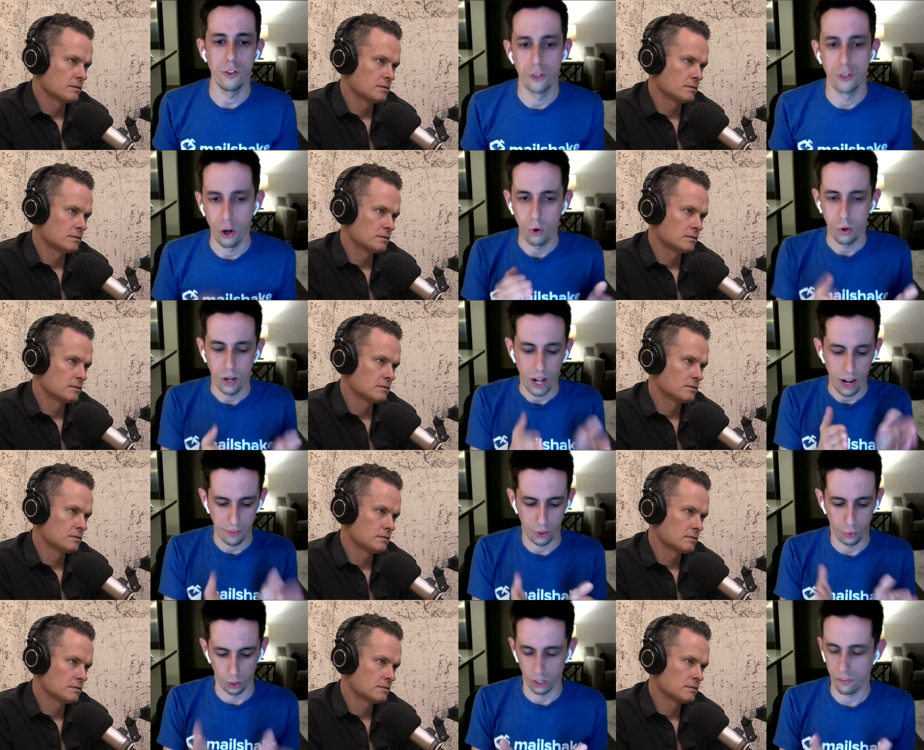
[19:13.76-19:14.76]
Speaker 1: don't have the
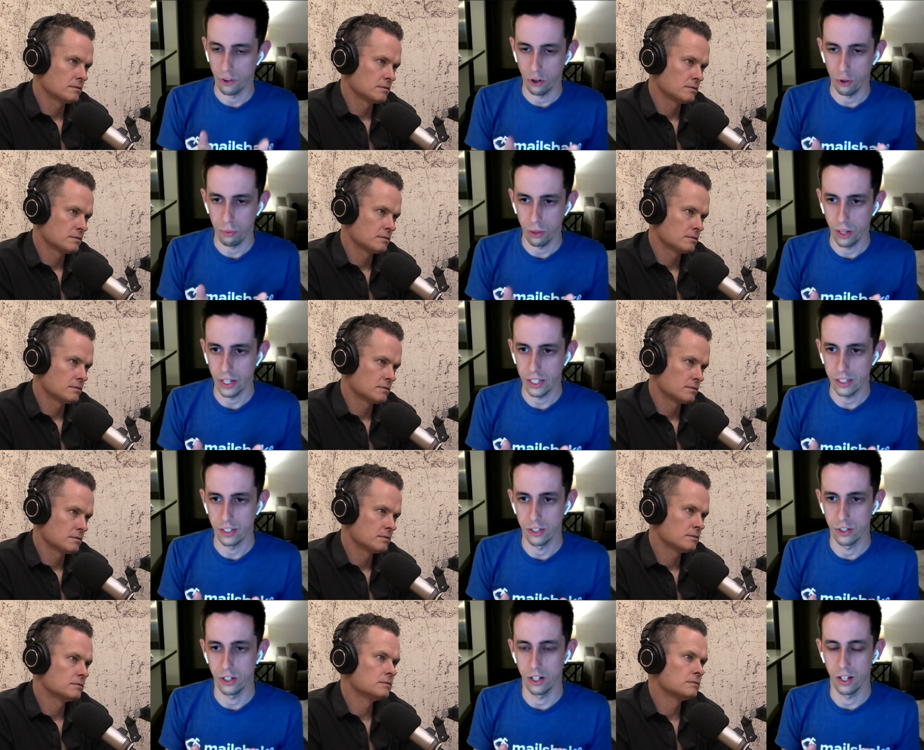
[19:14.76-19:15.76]
workflow in place,
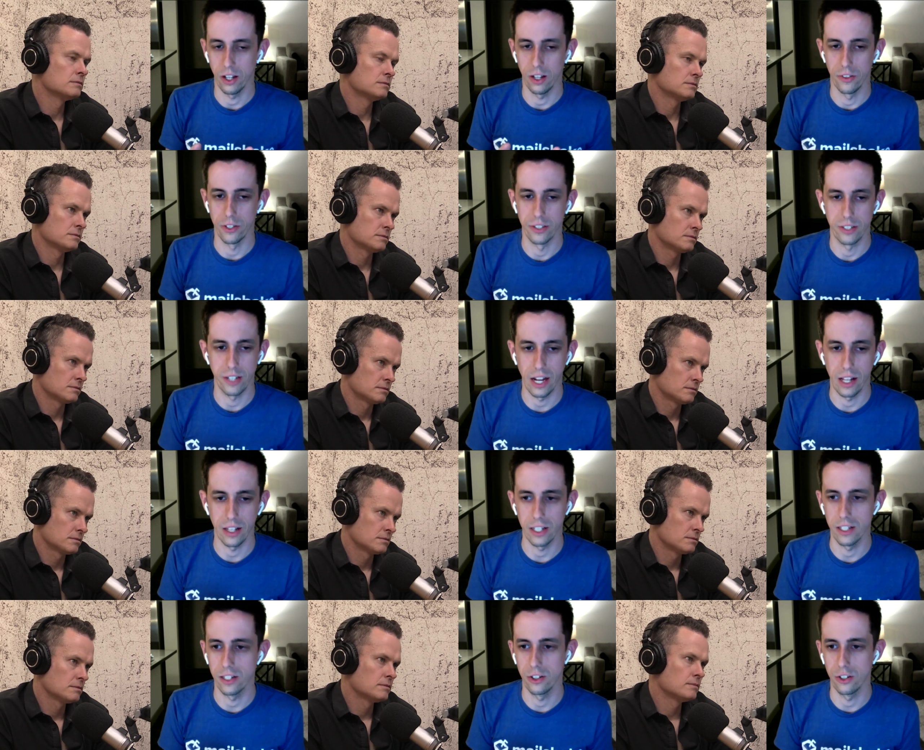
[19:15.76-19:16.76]
the
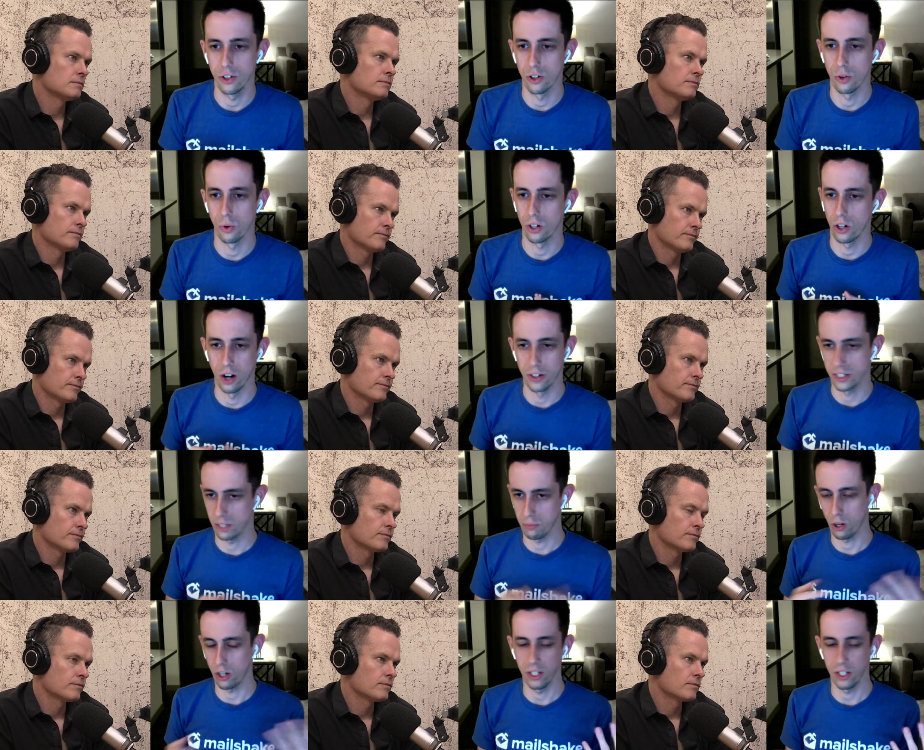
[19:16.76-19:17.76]
scaling your content
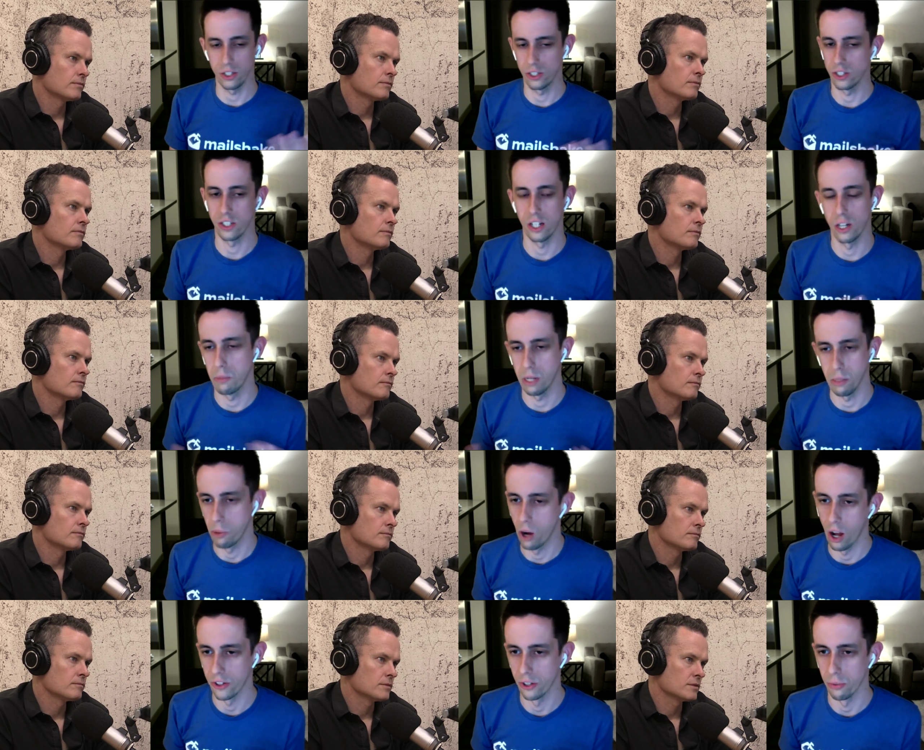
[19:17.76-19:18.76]
marketing is just going to be
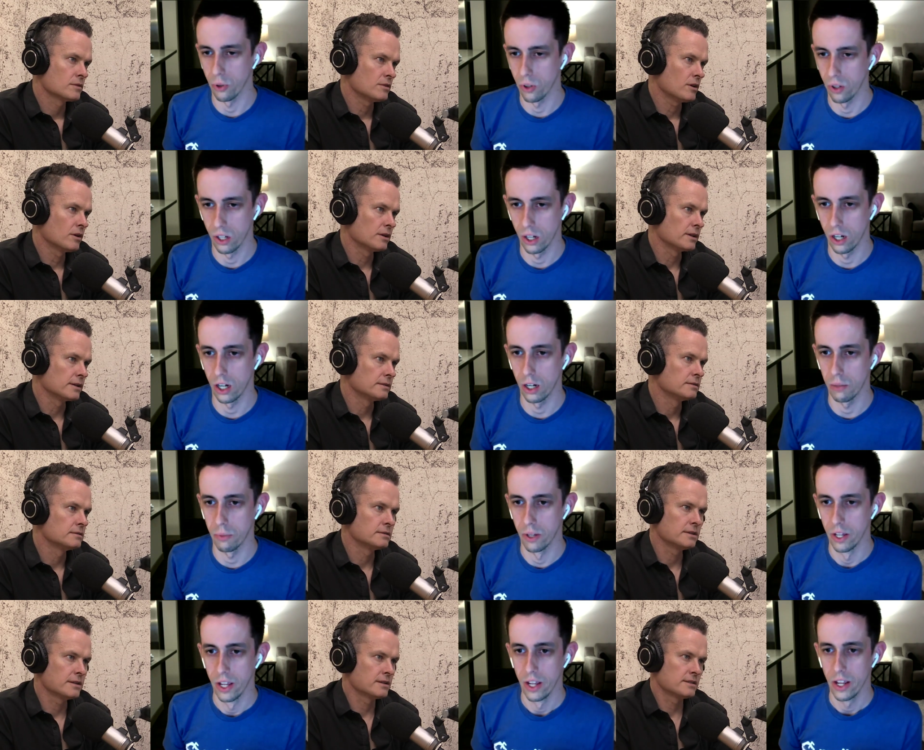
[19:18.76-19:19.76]
impossible.
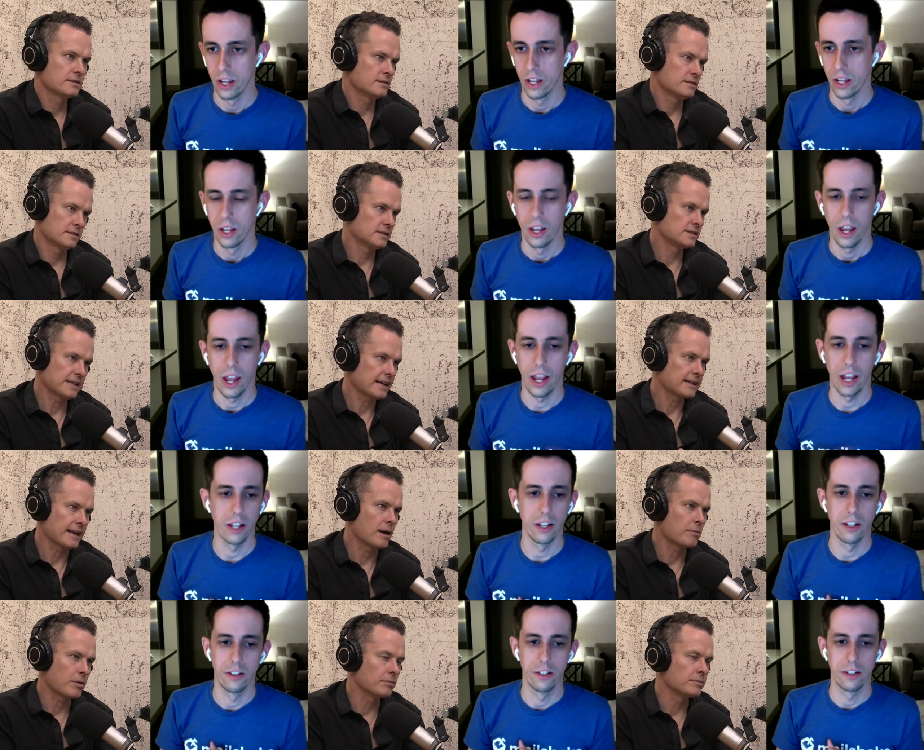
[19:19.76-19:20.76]
Speaker 2: Totally. This is exactly our
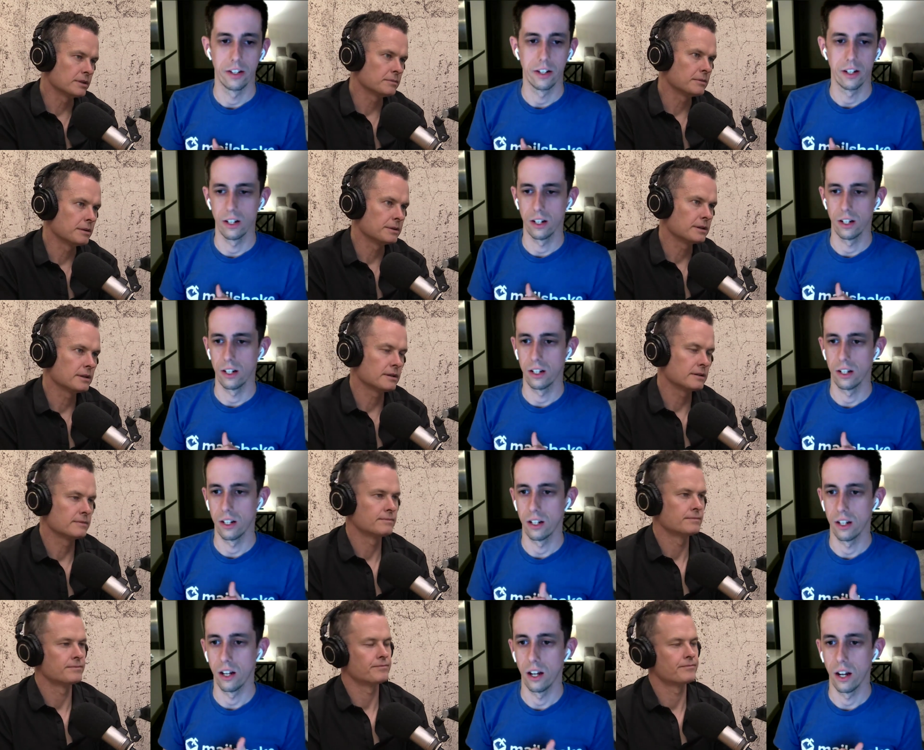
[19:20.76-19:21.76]
problem at the moment. Yeah.
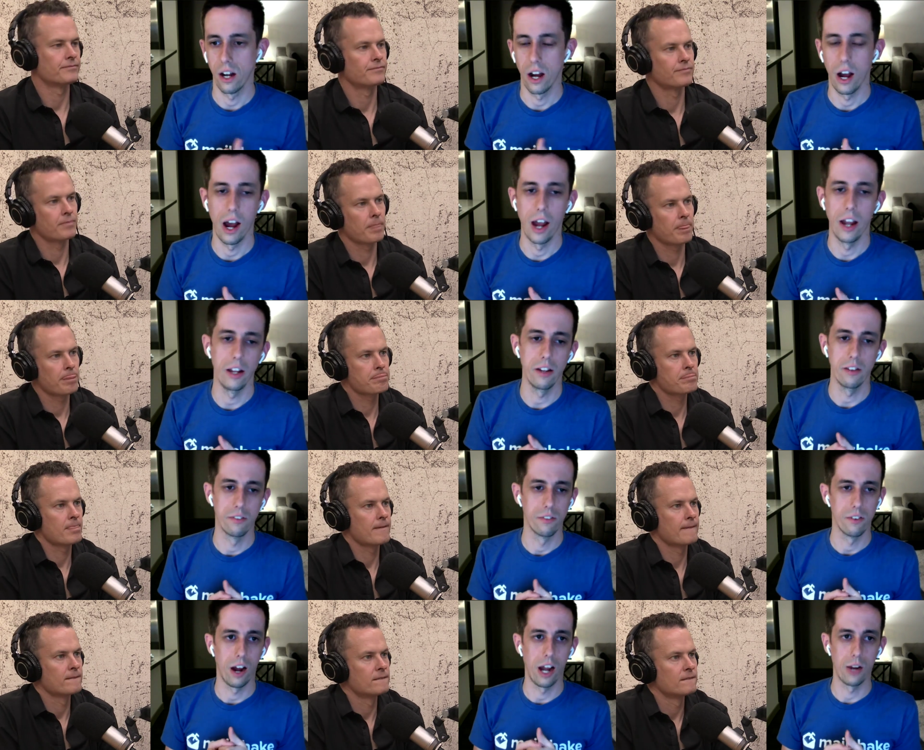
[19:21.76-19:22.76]
Speaker 1: I
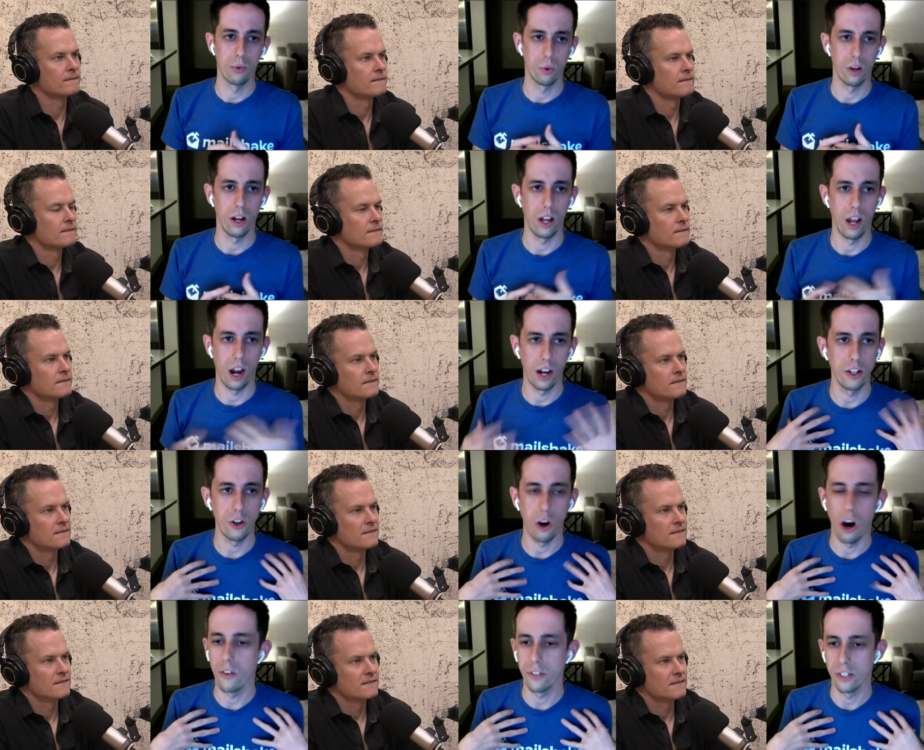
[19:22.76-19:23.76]

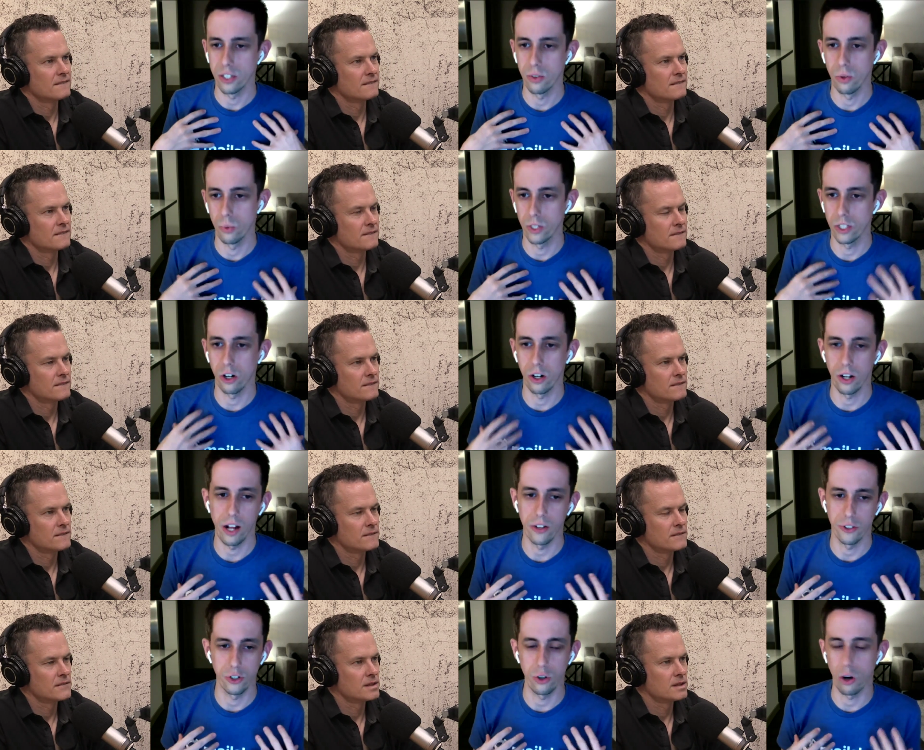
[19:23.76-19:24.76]
obviously when we started out too,